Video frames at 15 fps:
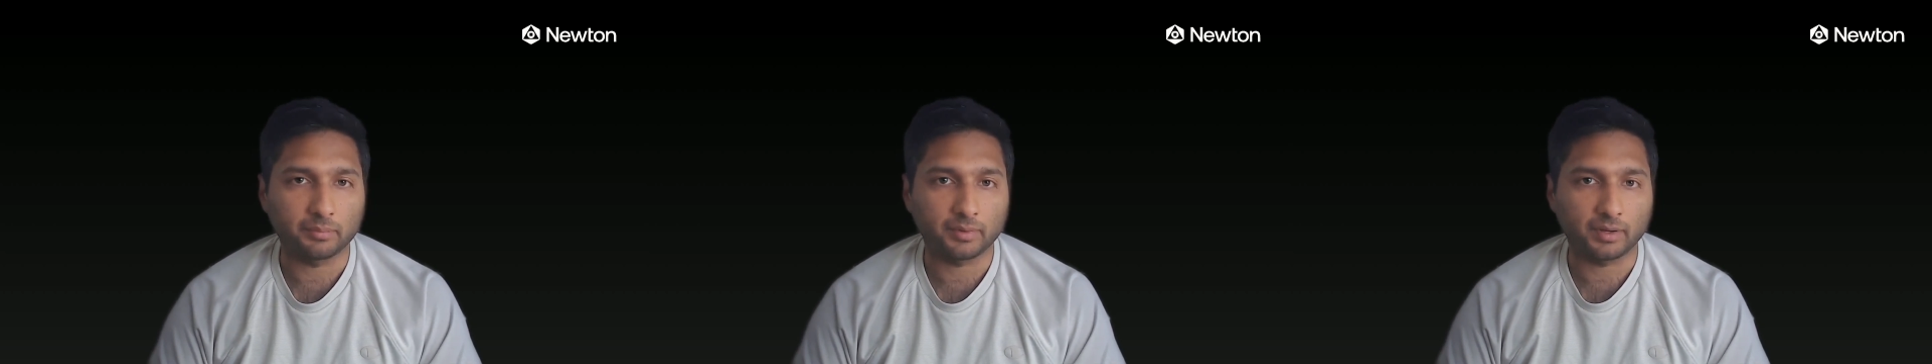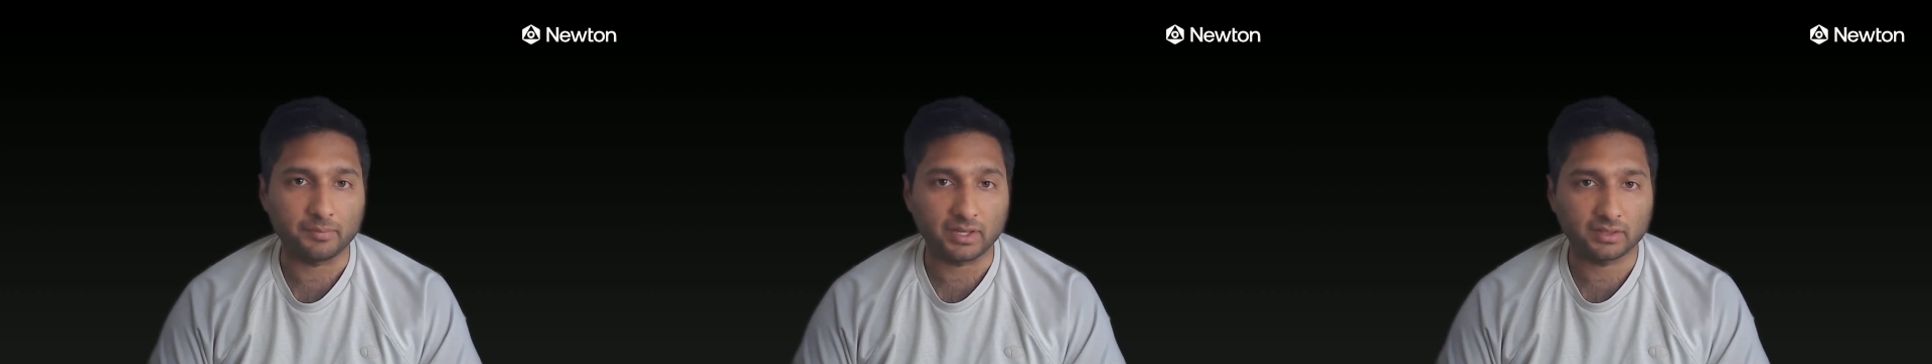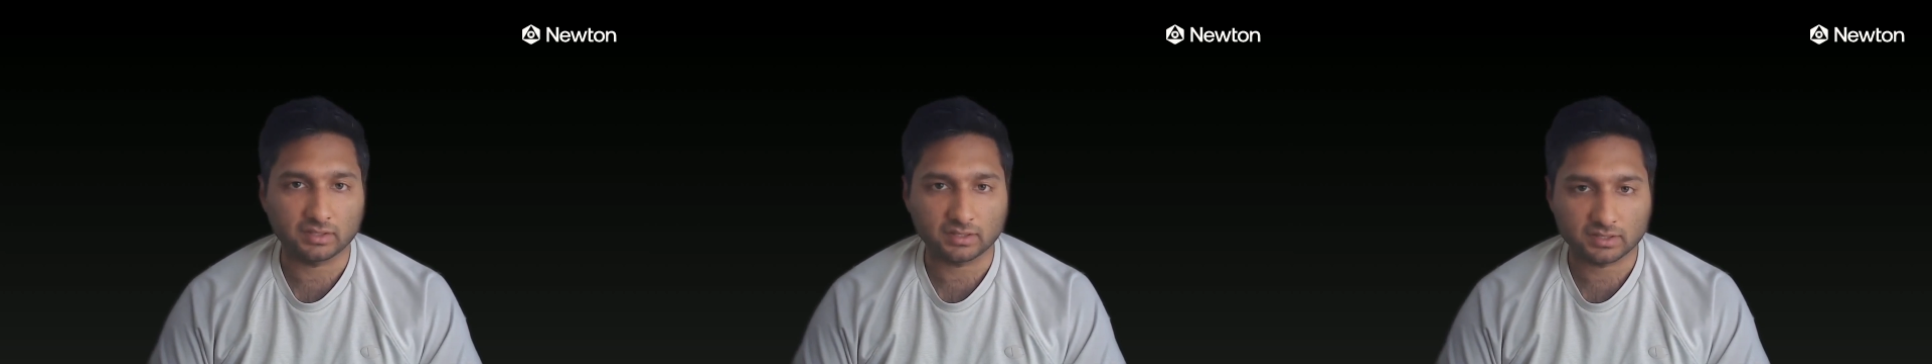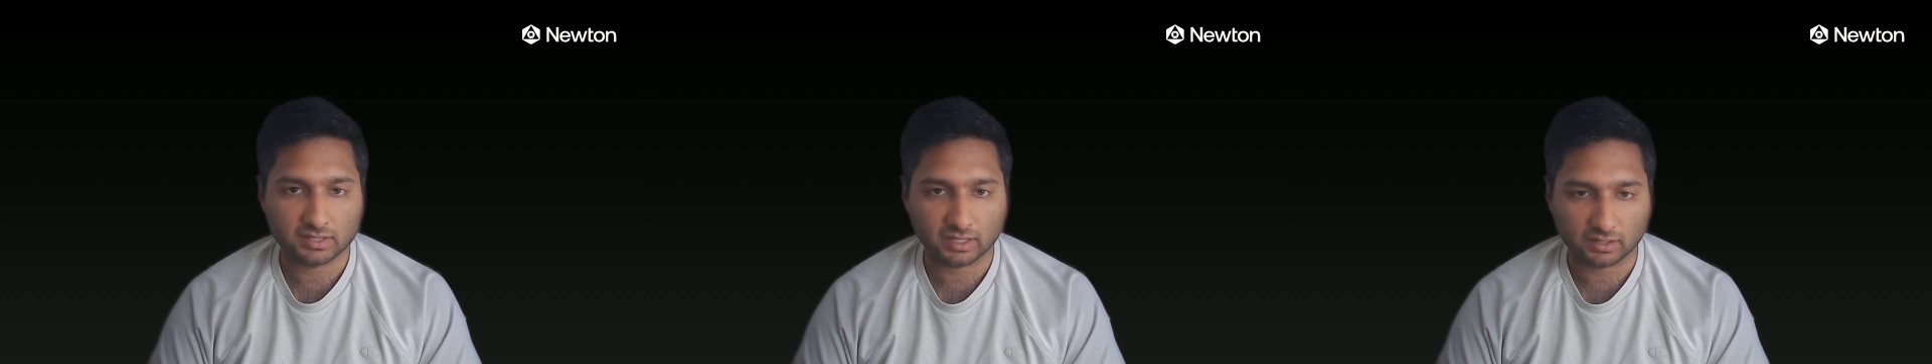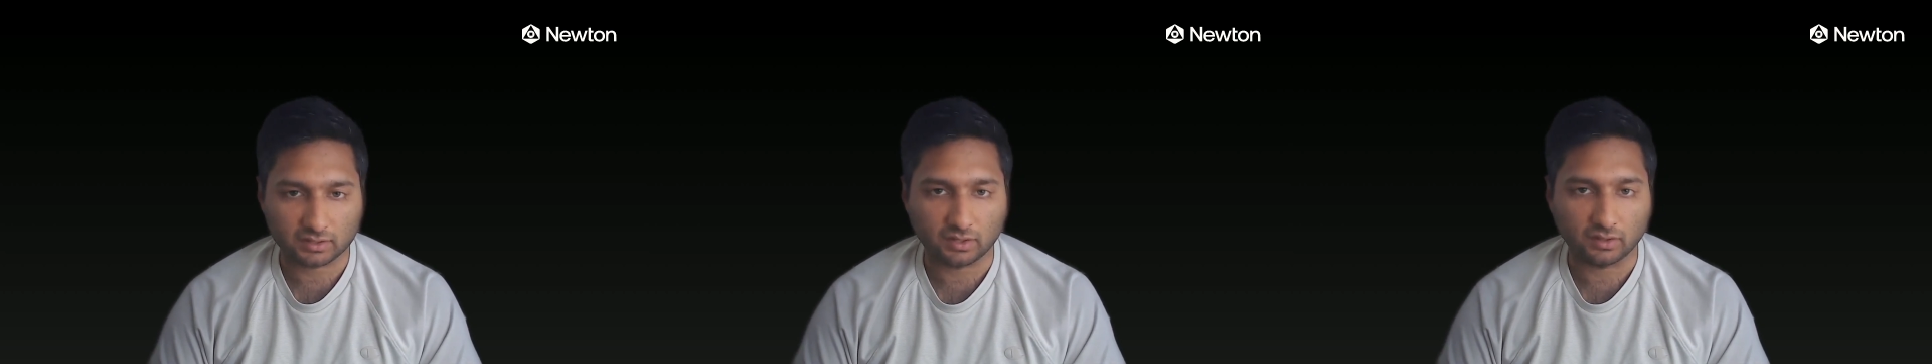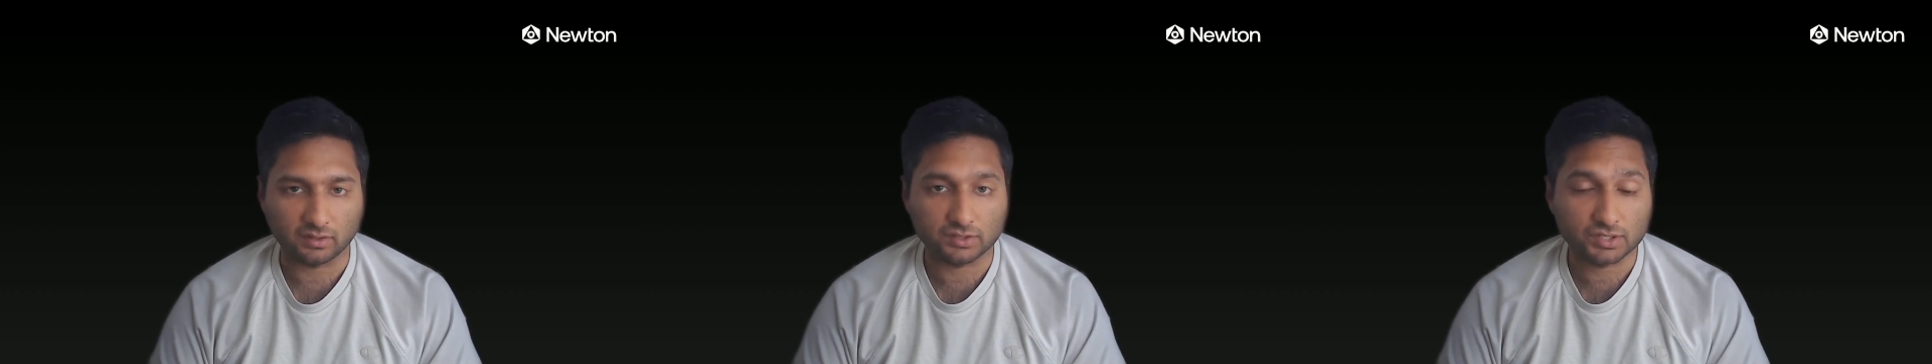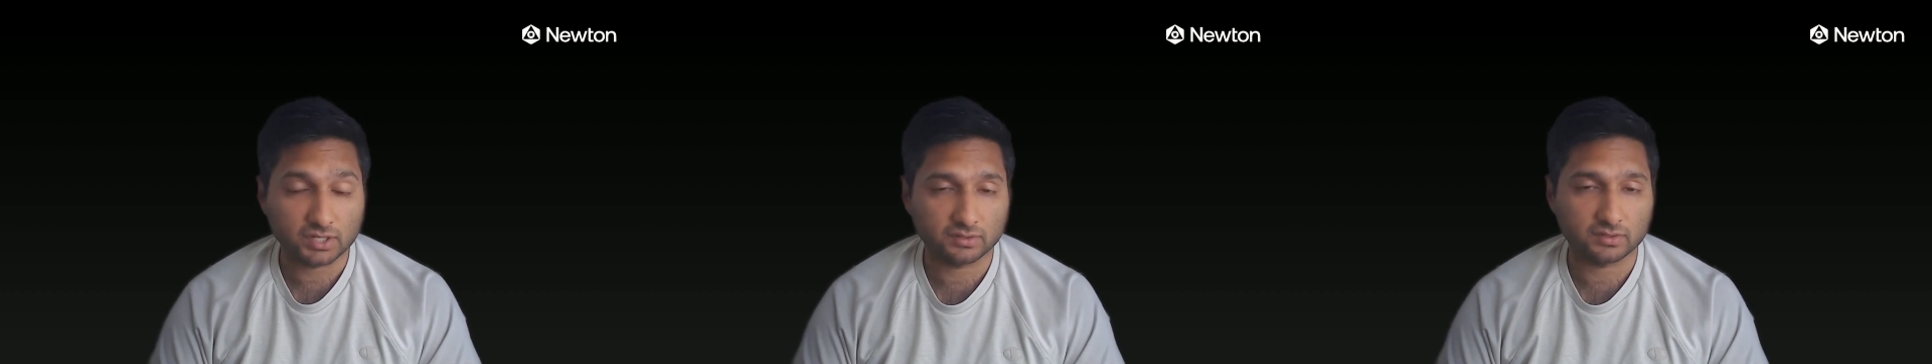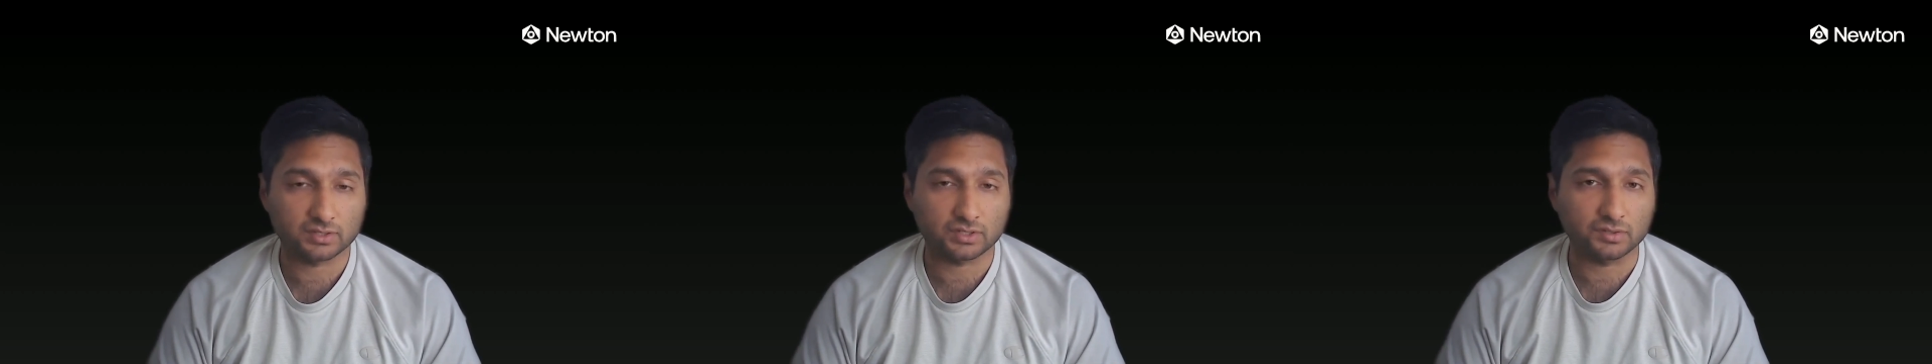make this technology and
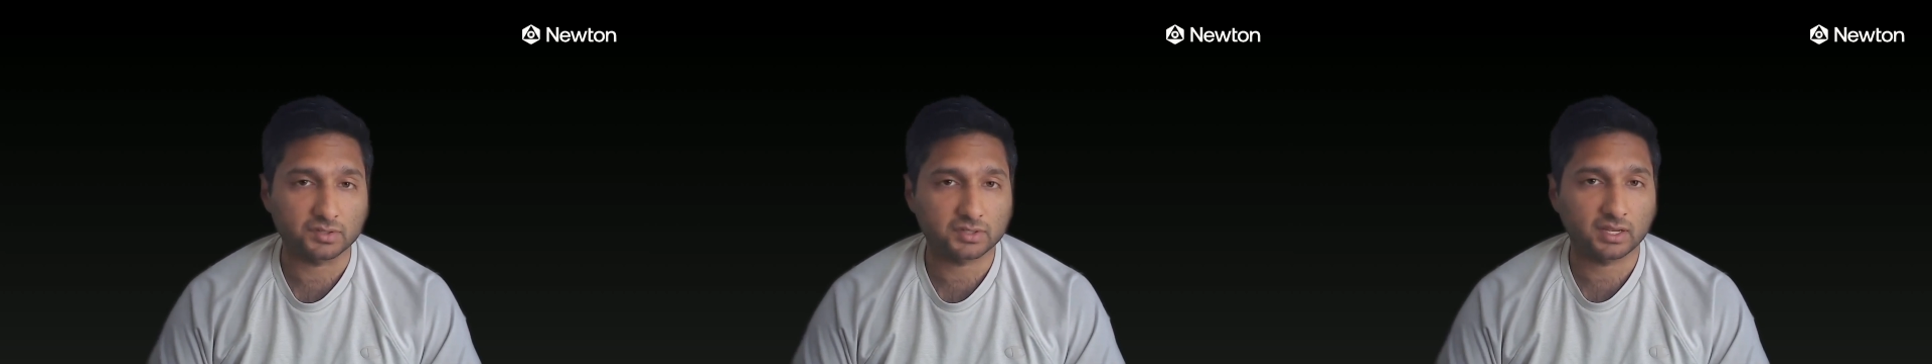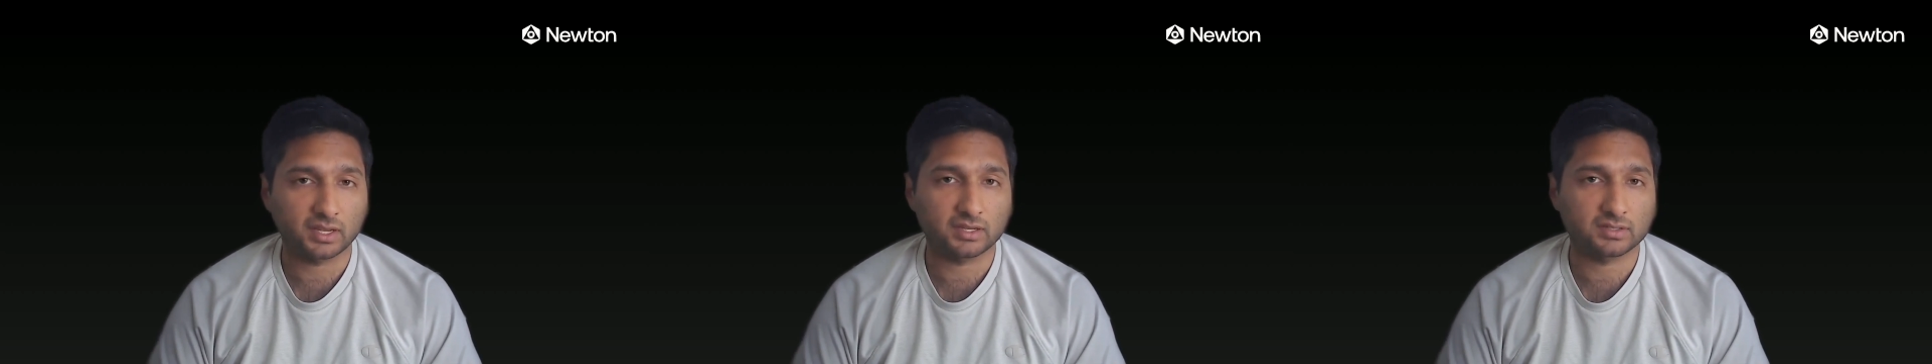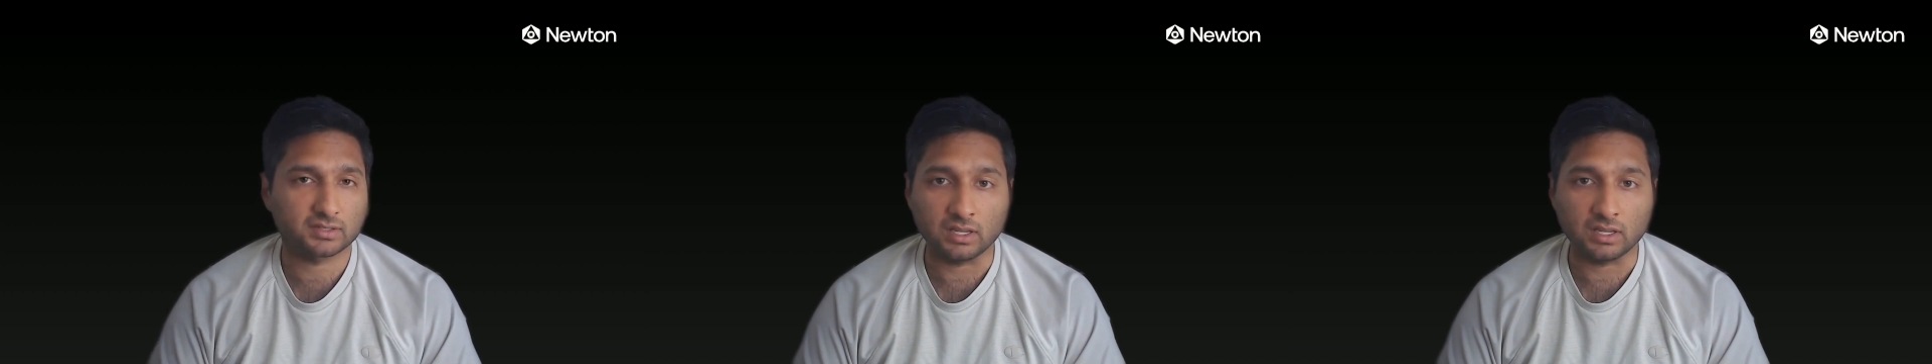this use case